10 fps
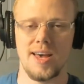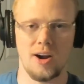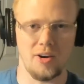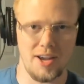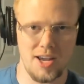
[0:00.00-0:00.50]

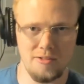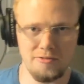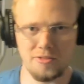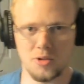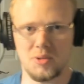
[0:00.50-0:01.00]
are
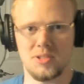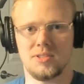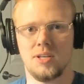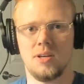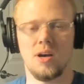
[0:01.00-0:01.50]

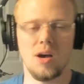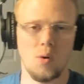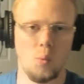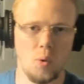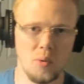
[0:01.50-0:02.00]
influencing
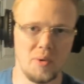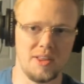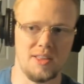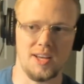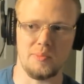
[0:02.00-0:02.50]
what we
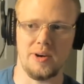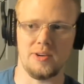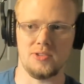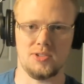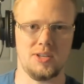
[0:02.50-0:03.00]
think about
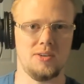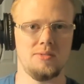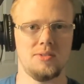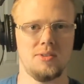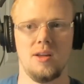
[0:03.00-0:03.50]

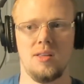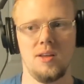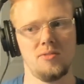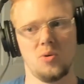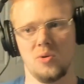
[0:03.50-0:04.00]
ourselves. Then,
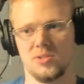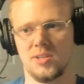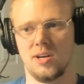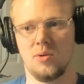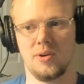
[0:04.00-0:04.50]
of course,
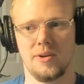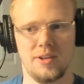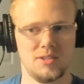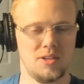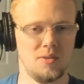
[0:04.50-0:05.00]
not only are
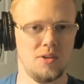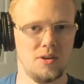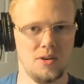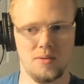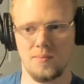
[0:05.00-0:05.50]
these
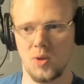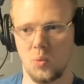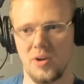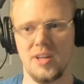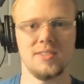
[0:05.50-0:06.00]
the
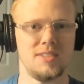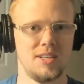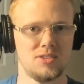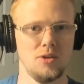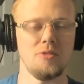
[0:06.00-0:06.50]
winds, the
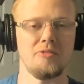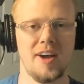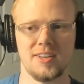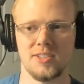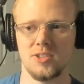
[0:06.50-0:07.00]
external
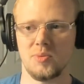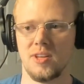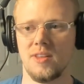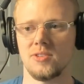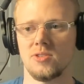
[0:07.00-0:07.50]
factors, but
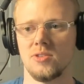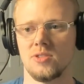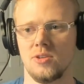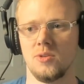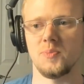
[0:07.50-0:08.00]
then there's
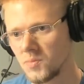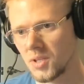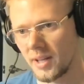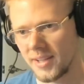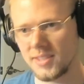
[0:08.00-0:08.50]
also
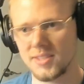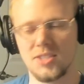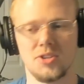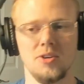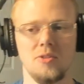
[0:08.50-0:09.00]
like these
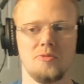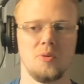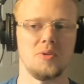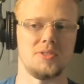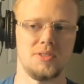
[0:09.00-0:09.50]
internal
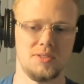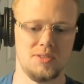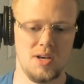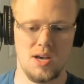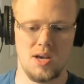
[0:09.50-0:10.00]
forces.
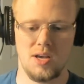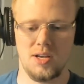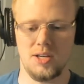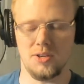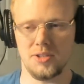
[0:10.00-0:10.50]

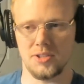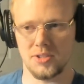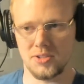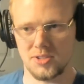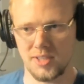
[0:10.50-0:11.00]
Your
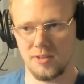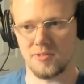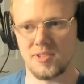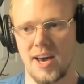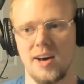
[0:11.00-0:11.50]

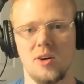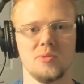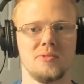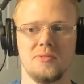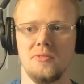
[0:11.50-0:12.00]
self-doubt
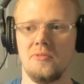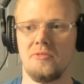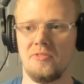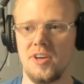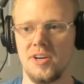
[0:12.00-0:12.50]
and
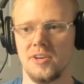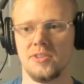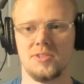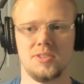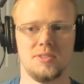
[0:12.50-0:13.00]

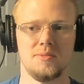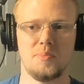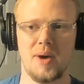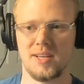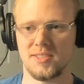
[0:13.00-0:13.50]
fears and
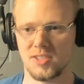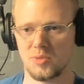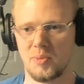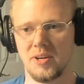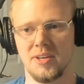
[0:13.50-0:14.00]
past
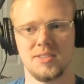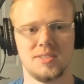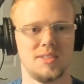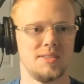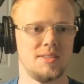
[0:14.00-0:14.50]

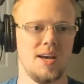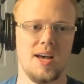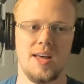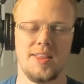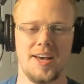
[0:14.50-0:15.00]
experiences
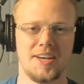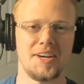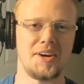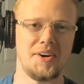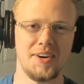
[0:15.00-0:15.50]
that
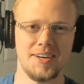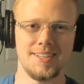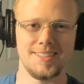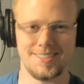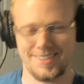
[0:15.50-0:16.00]
can
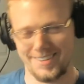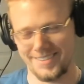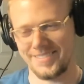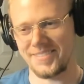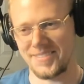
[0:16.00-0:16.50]
cause,
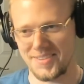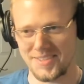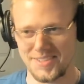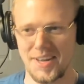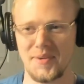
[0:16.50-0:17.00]
now
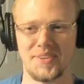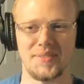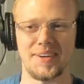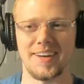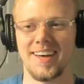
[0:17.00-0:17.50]
stay with
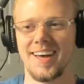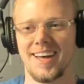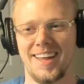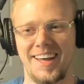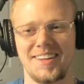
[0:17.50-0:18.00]
me,
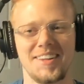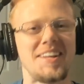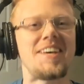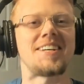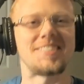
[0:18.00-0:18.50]
like
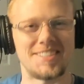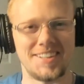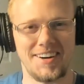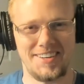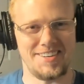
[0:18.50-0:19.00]
leaks
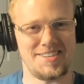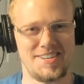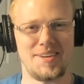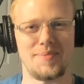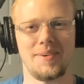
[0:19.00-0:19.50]
on your
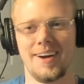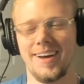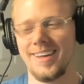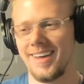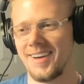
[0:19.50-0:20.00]
ship,
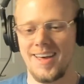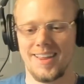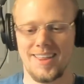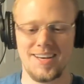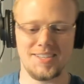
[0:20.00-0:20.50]
right? Like
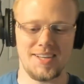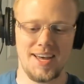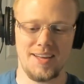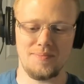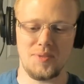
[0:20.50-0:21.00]
things
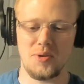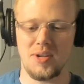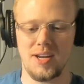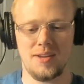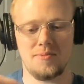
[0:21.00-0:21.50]
that you
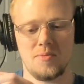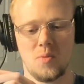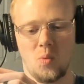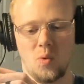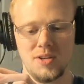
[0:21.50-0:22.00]
didn't
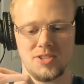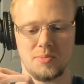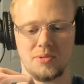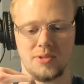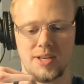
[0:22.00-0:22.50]
want to
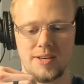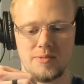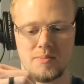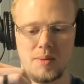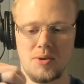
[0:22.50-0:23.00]
believe,
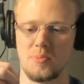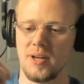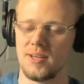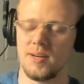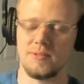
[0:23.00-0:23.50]
but maybe you
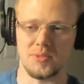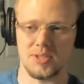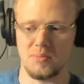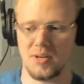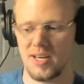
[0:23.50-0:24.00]
picked it up from
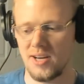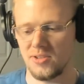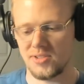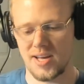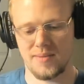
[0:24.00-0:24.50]
somebody
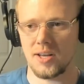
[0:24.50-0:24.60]
else that,